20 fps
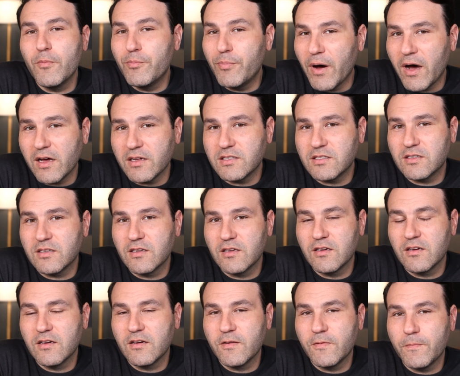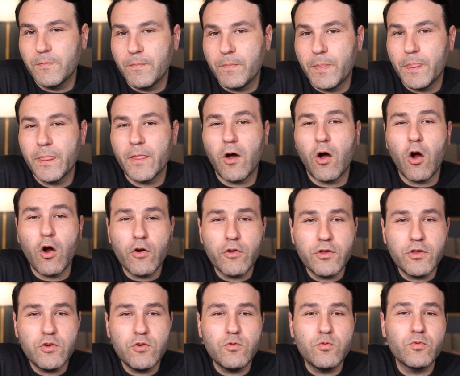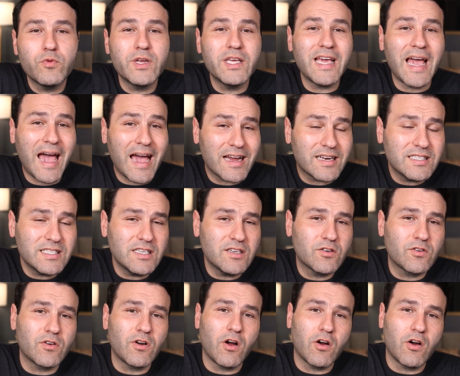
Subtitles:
But are you reacting